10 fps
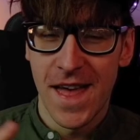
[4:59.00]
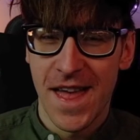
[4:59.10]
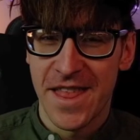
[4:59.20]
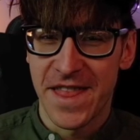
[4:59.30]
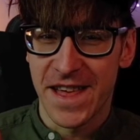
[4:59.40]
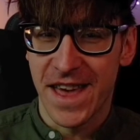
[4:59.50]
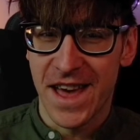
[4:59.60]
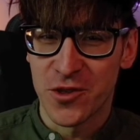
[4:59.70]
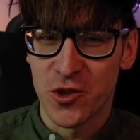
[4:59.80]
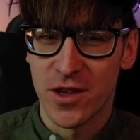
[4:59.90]
That
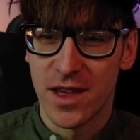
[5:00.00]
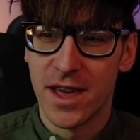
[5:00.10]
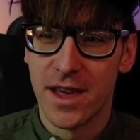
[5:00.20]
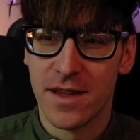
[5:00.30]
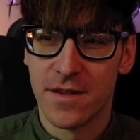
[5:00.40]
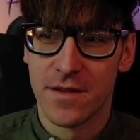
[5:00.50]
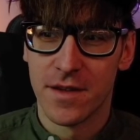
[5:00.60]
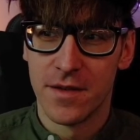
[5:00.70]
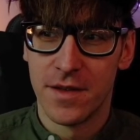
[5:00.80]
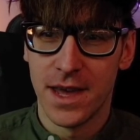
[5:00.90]
catch is
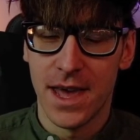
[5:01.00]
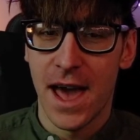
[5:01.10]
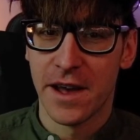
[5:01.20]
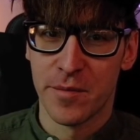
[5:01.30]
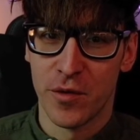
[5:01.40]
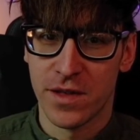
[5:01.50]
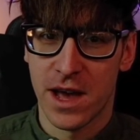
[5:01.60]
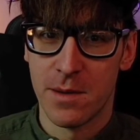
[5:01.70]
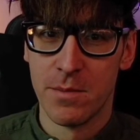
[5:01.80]
the export time.